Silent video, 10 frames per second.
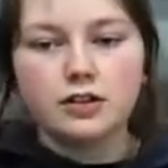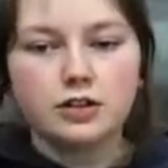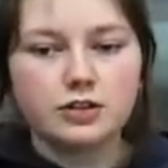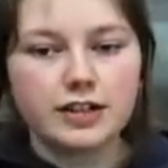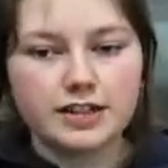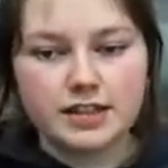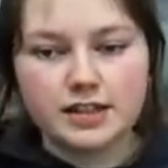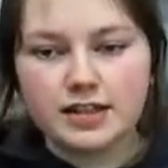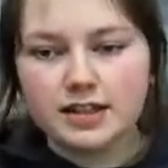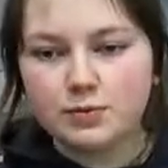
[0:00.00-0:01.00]
Tracy
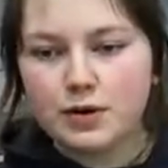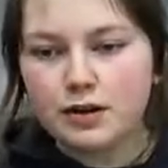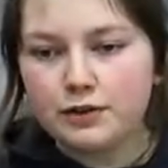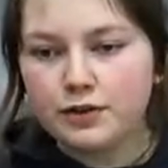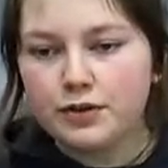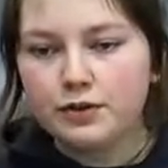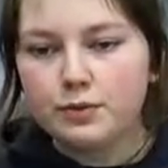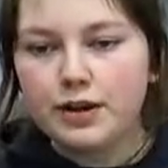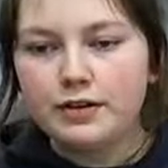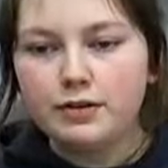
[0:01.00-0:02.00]
says, where are you
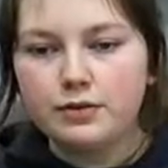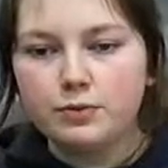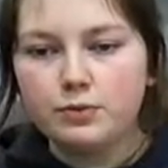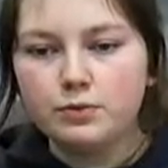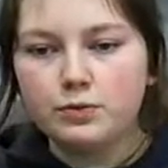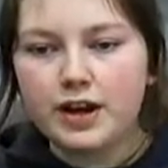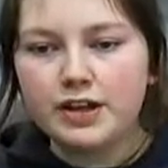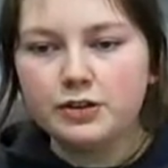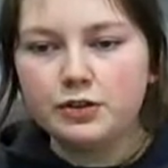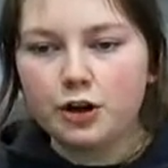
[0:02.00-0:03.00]

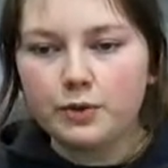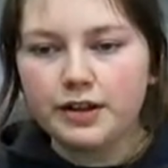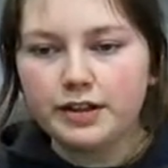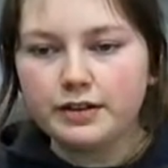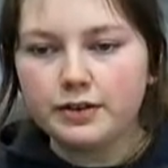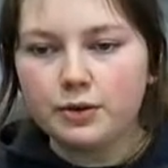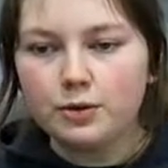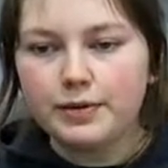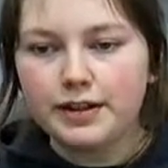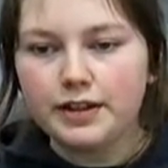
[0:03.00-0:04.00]
going
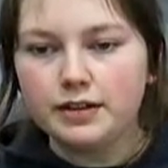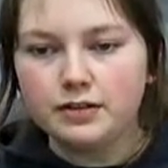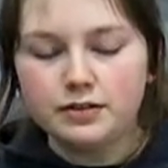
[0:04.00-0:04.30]
or been?